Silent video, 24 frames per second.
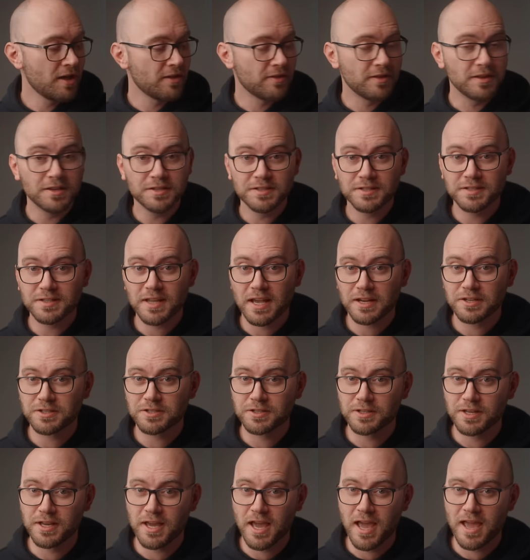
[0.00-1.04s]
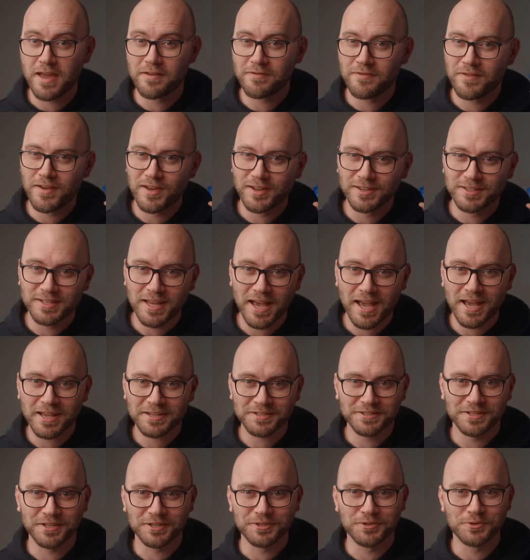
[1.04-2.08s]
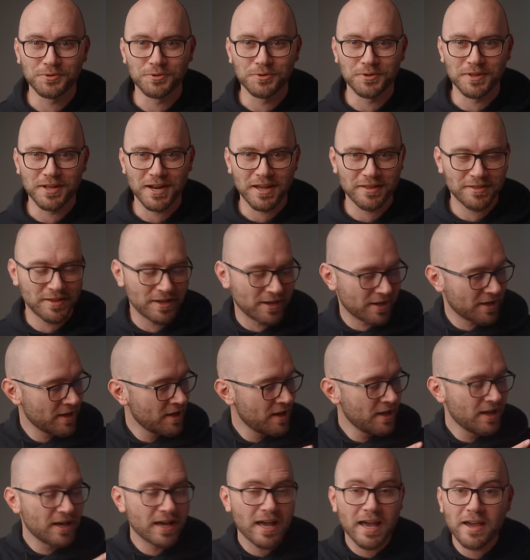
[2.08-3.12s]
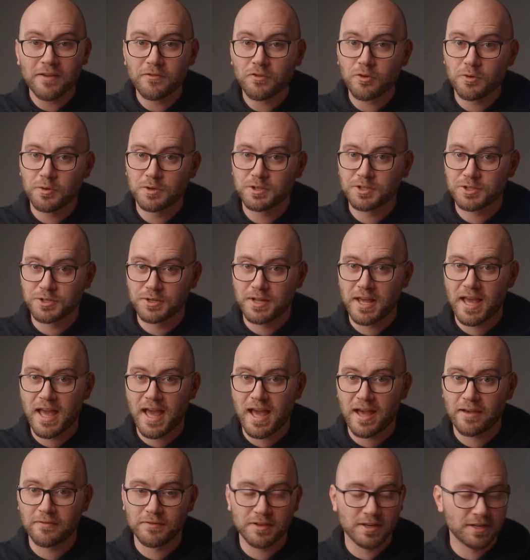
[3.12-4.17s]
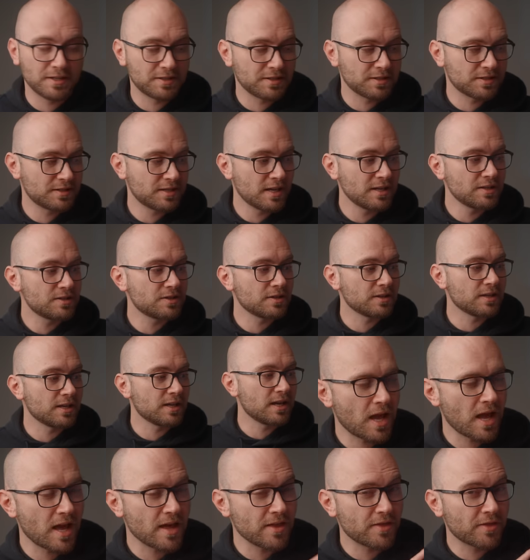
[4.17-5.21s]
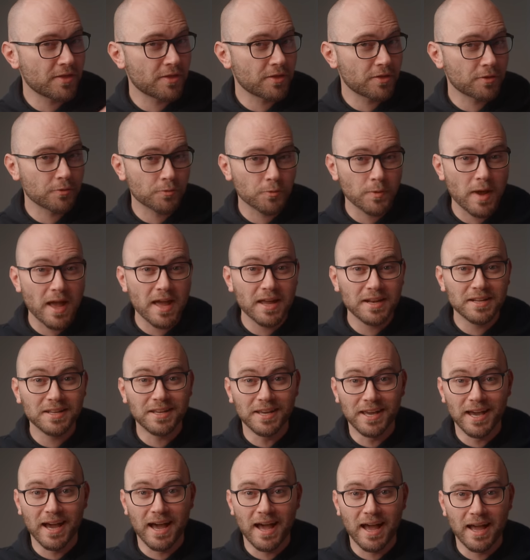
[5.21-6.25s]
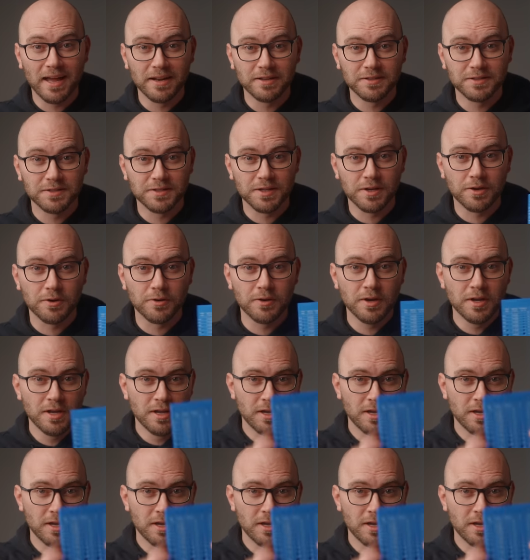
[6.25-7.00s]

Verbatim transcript: This is actually a fantastic tool tool that I think everyone should have. And it's essentially a thread guide. So